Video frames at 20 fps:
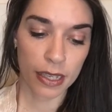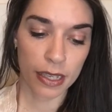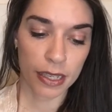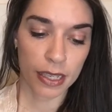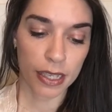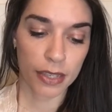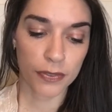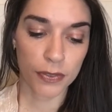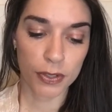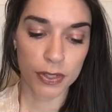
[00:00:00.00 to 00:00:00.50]

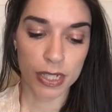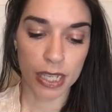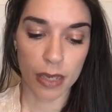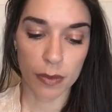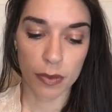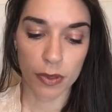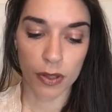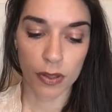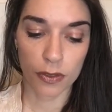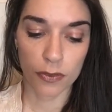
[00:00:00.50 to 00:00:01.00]
If your
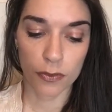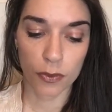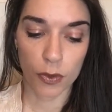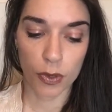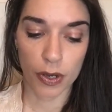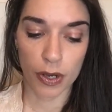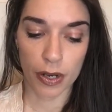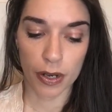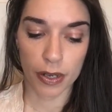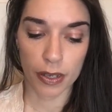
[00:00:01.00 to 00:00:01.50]
data
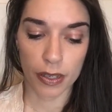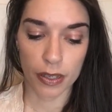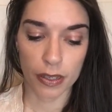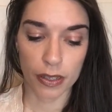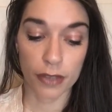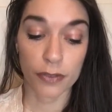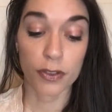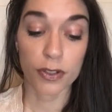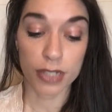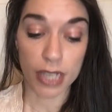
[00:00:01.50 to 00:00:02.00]

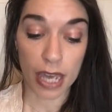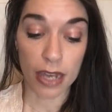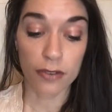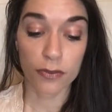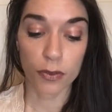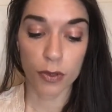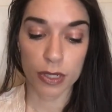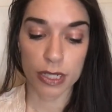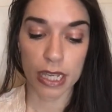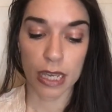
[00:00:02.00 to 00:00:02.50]

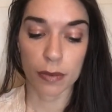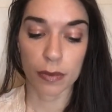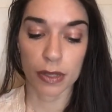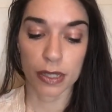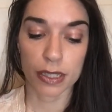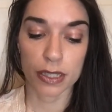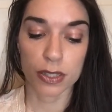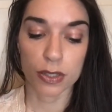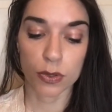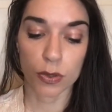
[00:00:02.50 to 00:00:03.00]
for a table
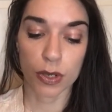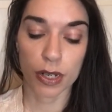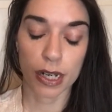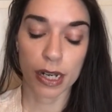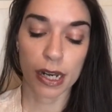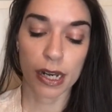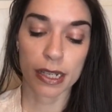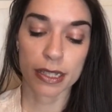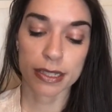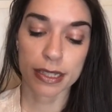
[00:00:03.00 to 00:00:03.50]
is stored in
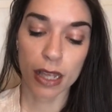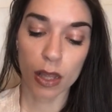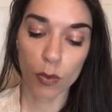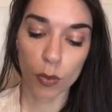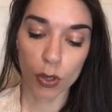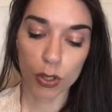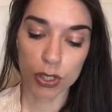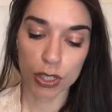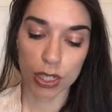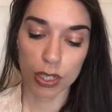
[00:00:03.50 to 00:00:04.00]
an Excel
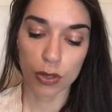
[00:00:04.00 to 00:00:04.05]
worksheet,